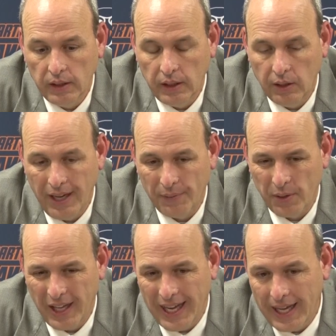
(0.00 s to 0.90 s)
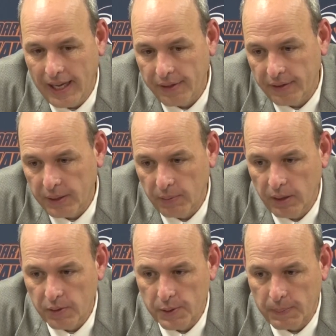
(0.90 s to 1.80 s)
You know, after that, I thought there were
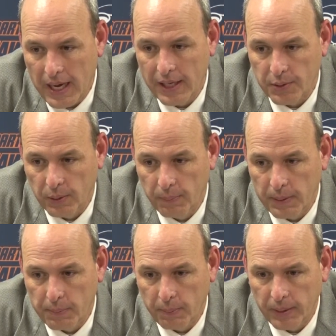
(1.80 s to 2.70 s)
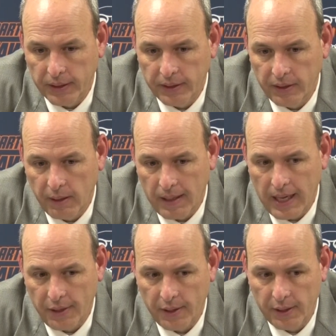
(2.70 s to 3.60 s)
little spots where people played good. You know,
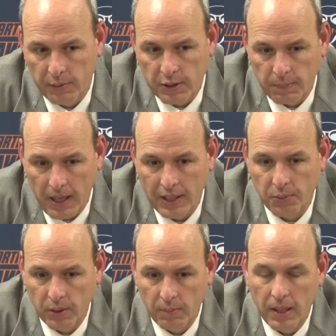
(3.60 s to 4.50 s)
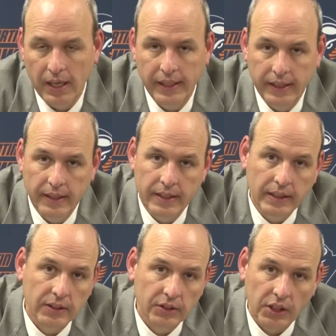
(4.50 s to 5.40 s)
I thought there were spots where Imani did a
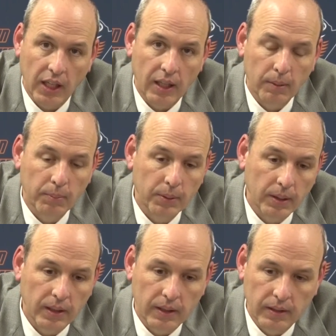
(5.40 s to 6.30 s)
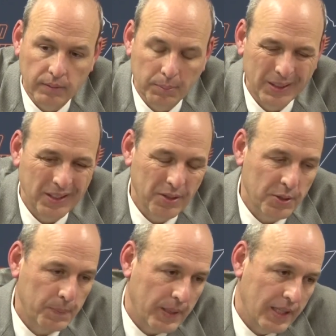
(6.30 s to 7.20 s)
decent job. But then there's
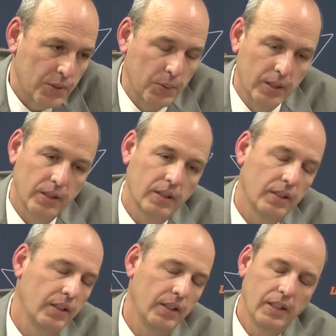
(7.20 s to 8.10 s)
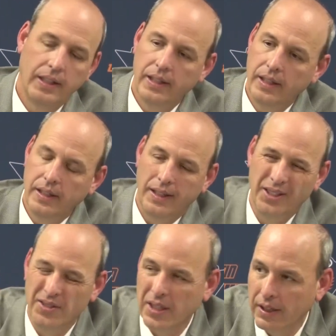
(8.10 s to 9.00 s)
spots where, you
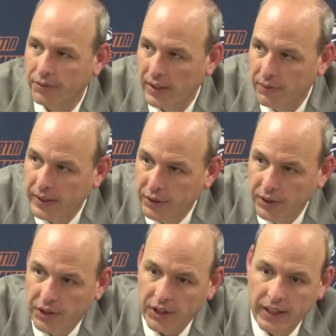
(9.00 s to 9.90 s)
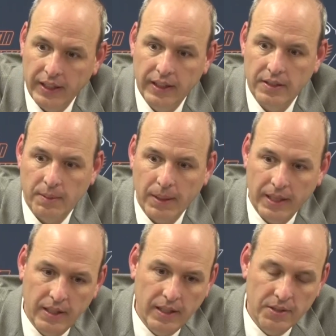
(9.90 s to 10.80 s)
know, it's like for every good thing that somebody
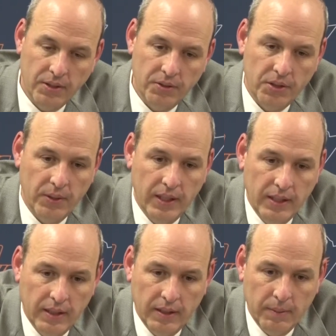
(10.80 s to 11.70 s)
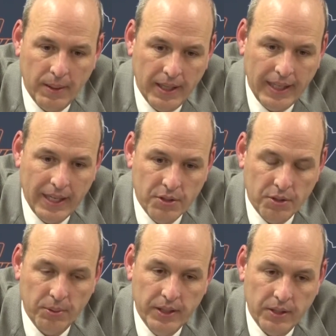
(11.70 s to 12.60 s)
does, they're going to turn around. Imani has
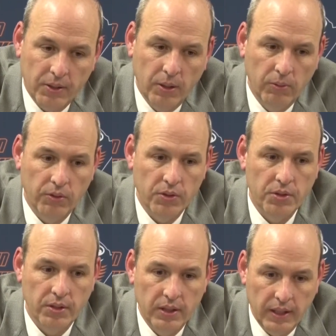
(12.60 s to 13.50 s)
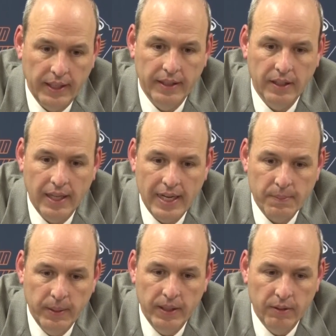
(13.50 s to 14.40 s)
three turnovers in the
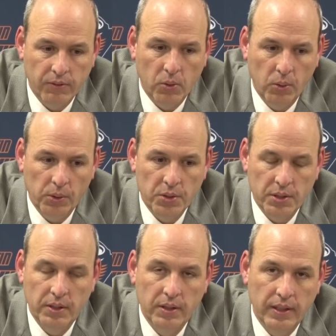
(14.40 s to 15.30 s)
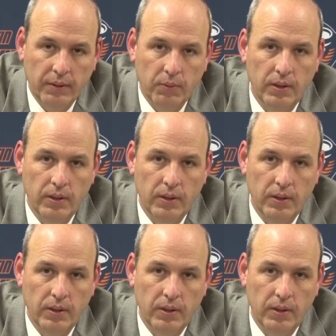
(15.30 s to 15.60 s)
last minute of quarters. And